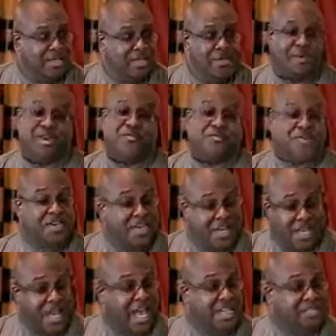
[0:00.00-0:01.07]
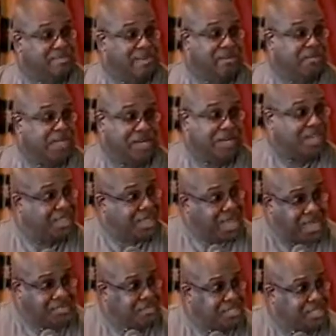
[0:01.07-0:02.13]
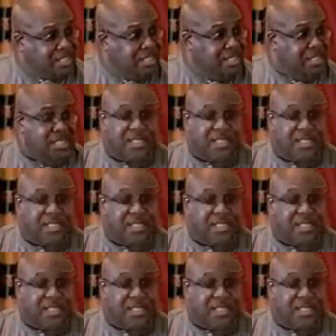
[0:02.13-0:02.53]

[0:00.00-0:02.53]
you can forget asking me for another 100.